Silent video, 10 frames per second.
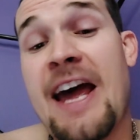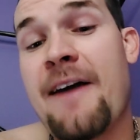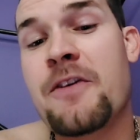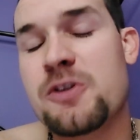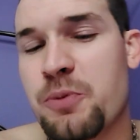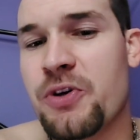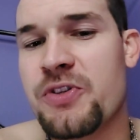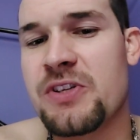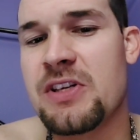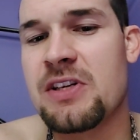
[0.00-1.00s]
average
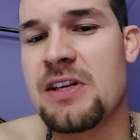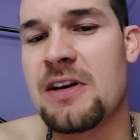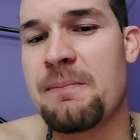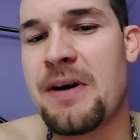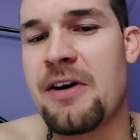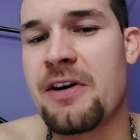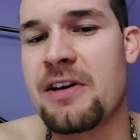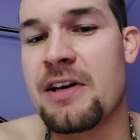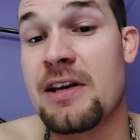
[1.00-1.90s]
person in America,